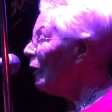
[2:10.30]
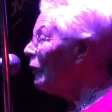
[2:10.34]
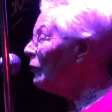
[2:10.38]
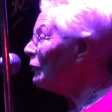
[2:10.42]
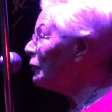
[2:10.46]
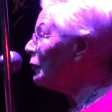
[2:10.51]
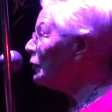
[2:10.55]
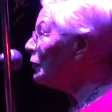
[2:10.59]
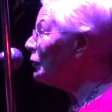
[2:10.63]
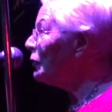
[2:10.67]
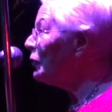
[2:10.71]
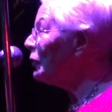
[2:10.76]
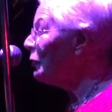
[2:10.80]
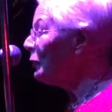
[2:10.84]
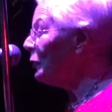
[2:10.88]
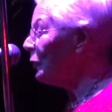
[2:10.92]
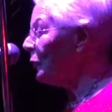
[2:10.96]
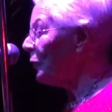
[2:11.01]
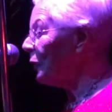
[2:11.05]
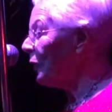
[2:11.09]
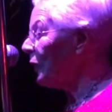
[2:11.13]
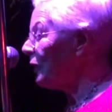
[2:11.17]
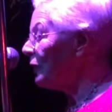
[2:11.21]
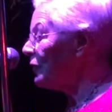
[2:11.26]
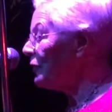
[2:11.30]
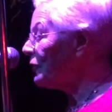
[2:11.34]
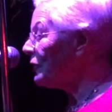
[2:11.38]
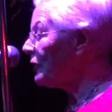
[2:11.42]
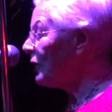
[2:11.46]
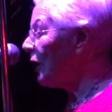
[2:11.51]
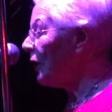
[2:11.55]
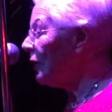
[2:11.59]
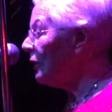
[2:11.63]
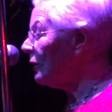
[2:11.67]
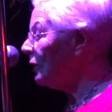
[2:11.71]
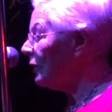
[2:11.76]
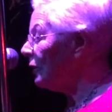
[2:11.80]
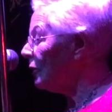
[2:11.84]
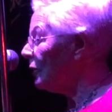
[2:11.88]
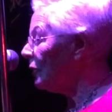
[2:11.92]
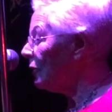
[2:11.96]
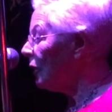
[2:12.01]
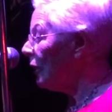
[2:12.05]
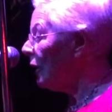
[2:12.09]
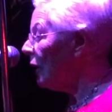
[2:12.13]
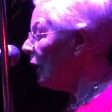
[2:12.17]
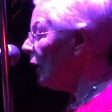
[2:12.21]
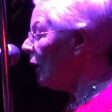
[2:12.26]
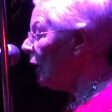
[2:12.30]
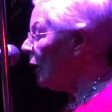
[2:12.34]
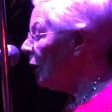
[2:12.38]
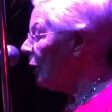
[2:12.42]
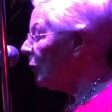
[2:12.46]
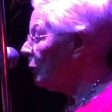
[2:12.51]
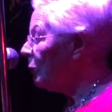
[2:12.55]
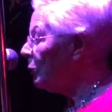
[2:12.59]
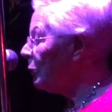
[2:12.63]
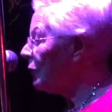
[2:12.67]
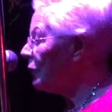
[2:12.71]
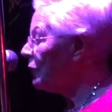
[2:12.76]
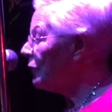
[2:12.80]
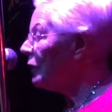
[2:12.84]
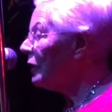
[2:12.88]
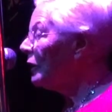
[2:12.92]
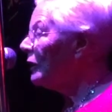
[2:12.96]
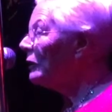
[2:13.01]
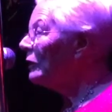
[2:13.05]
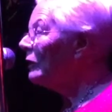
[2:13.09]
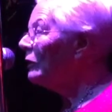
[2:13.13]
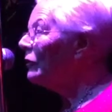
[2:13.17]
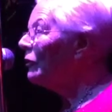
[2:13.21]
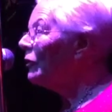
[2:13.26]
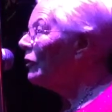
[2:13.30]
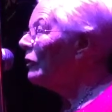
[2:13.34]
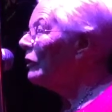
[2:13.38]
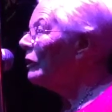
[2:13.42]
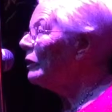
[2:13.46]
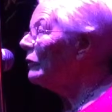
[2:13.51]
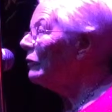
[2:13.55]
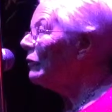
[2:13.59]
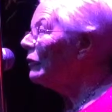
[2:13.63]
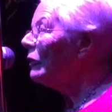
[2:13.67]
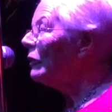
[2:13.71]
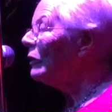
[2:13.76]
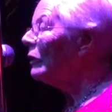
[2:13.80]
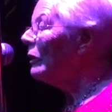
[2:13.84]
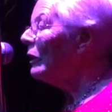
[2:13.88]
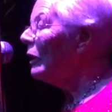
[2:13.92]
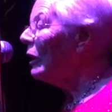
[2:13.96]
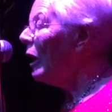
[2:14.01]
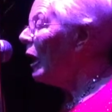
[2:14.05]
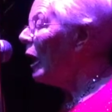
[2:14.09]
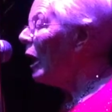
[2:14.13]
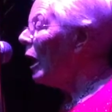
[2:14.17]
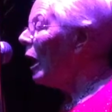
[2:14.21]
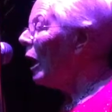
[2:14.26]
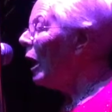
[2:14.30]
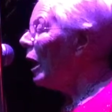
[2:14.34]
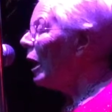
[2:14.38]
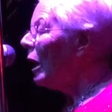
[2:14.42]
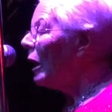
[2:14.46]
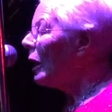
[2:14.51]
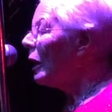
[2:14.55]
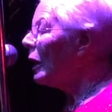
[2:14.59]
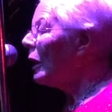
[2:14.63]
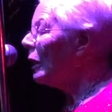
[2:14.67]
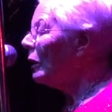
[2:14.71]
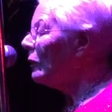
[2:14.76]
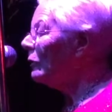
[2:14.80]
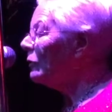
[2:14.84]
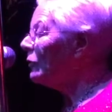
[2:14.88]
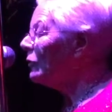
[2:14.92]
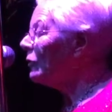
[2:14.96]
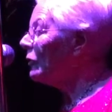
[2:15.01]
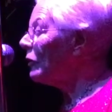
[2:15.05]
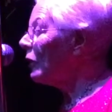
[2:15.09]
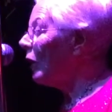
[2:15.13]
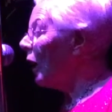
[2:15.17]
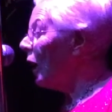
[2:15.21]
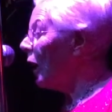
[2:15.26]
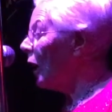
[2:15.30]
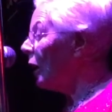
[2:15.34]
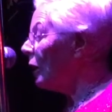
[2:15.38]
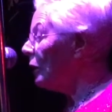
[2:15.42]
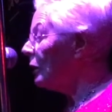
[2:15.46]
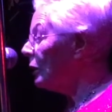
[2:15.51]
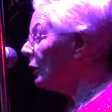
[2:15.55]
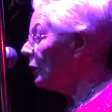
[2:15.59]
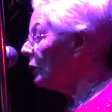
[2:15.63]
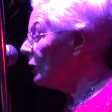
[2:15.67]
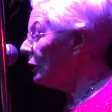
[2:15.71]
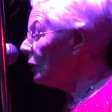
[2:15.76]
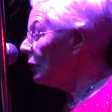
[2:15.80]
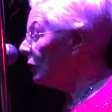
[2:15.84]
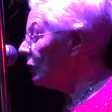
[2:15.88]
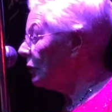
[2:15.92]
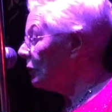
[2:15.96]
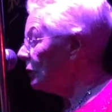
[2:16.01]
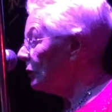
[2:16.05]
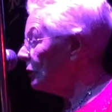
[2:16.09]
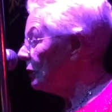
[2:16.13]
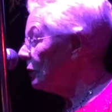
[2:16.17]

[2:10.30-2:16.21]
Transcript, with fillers: Often, too, they stand beside the driver, close to hand.